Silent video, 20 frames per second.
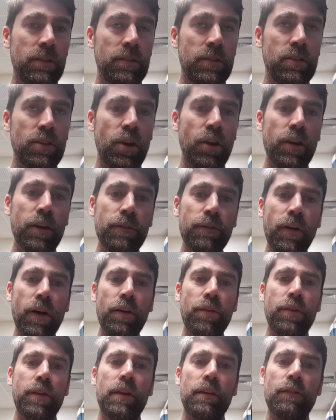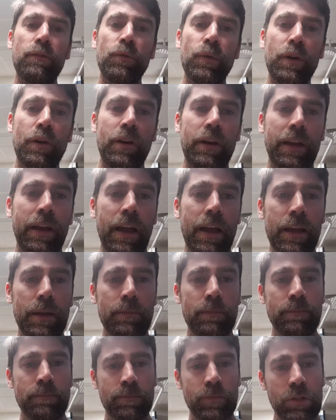So if I think of when I
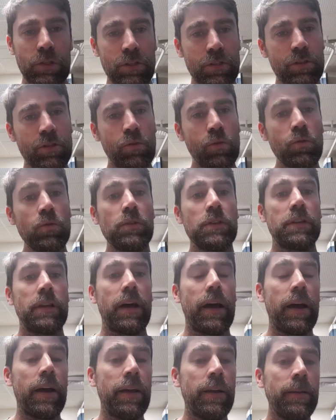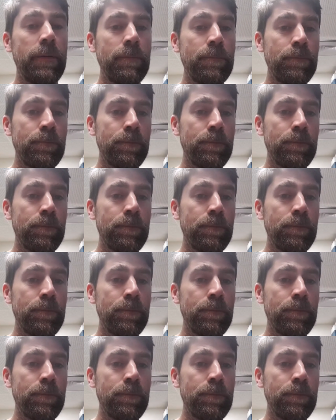came to school today,